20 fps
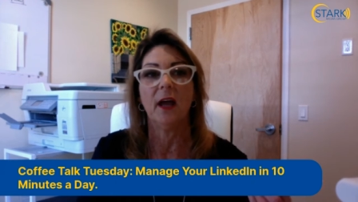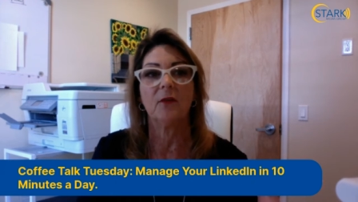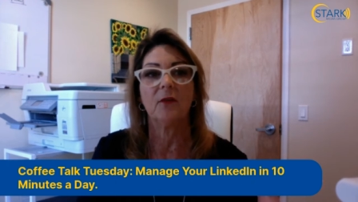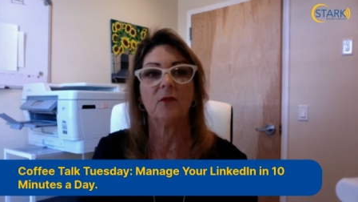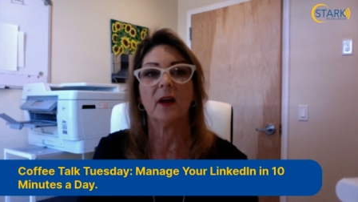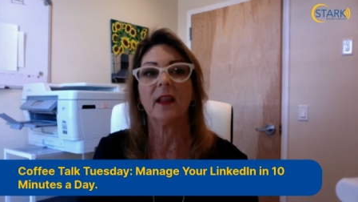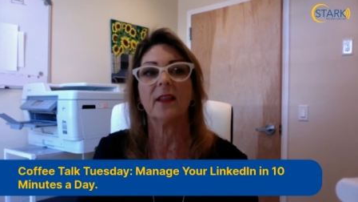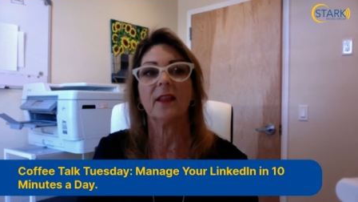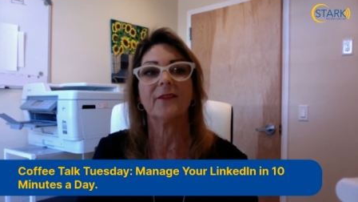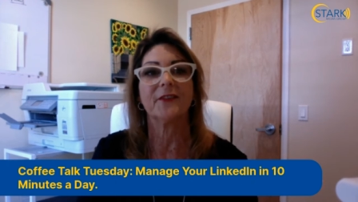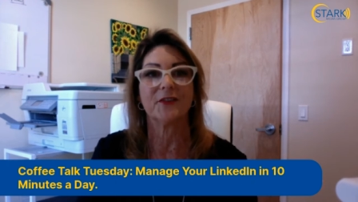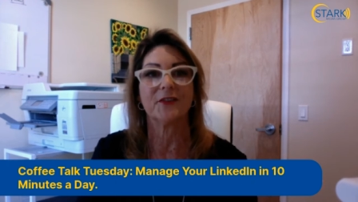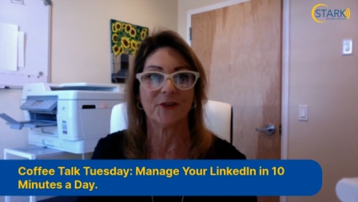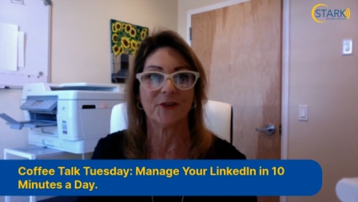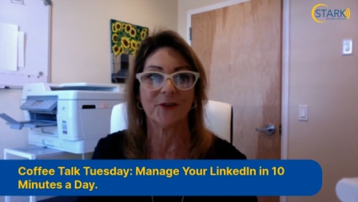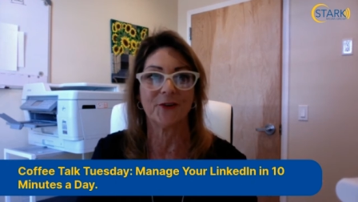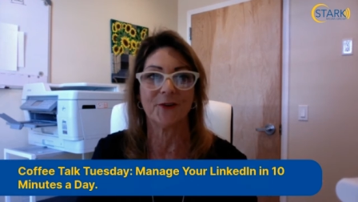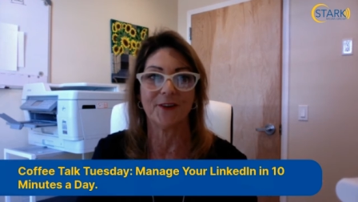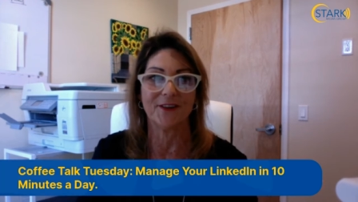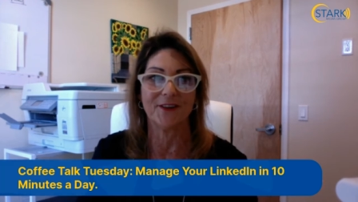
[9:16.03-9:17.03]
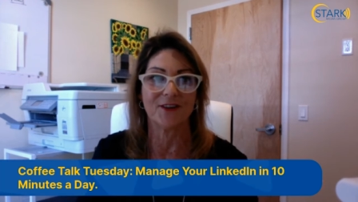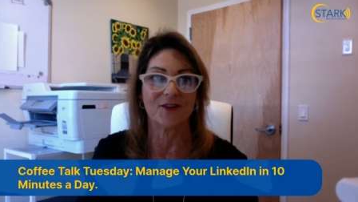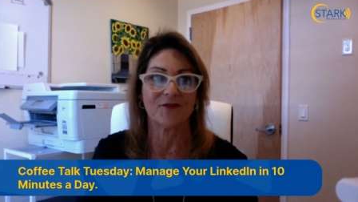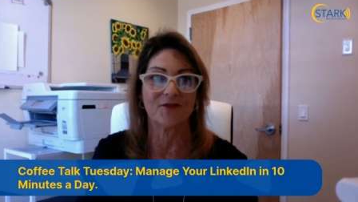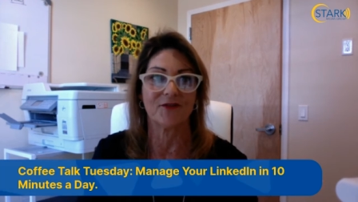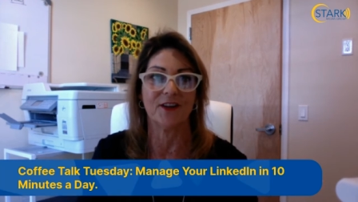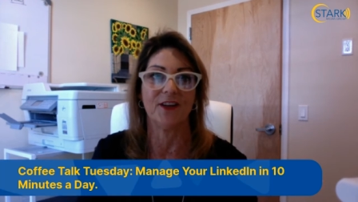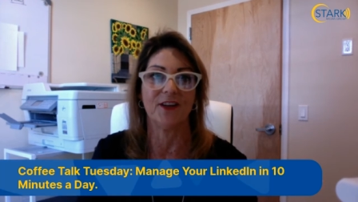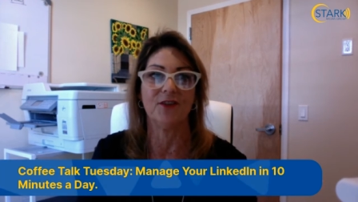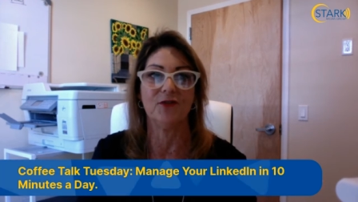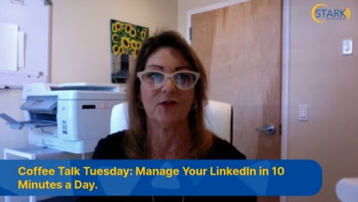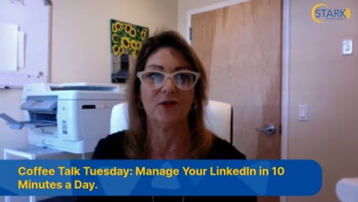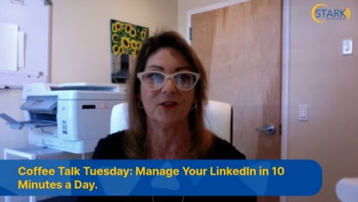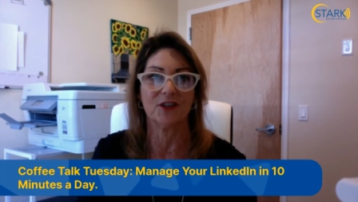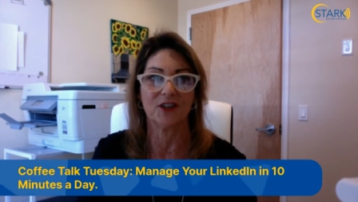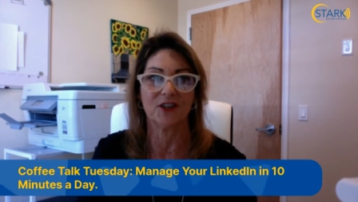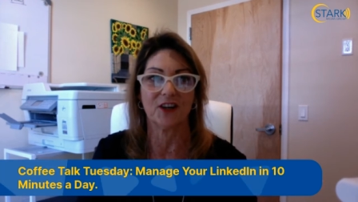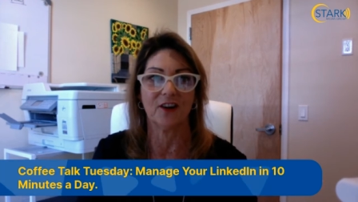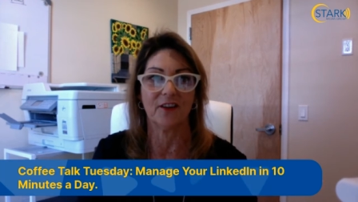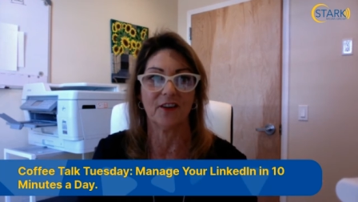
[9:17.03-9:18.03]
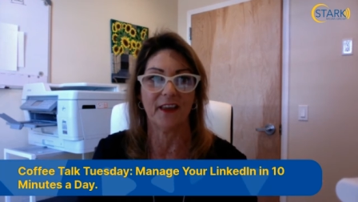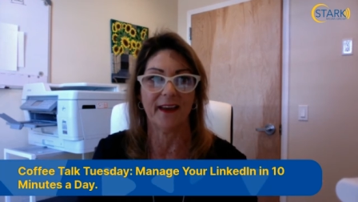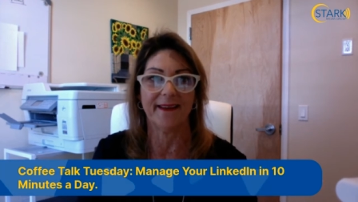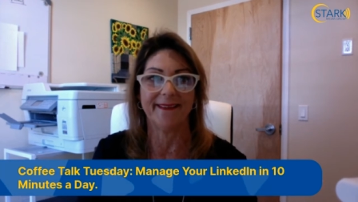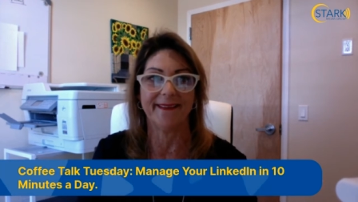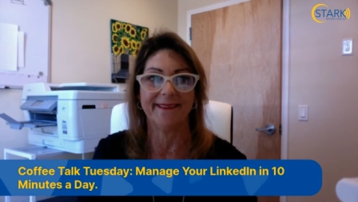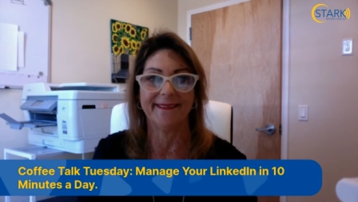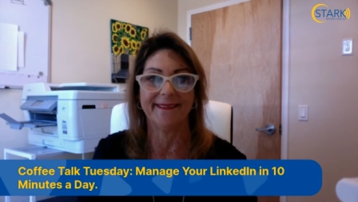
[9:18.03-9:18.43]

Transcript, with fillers: and relevant to your industry, and you can share that.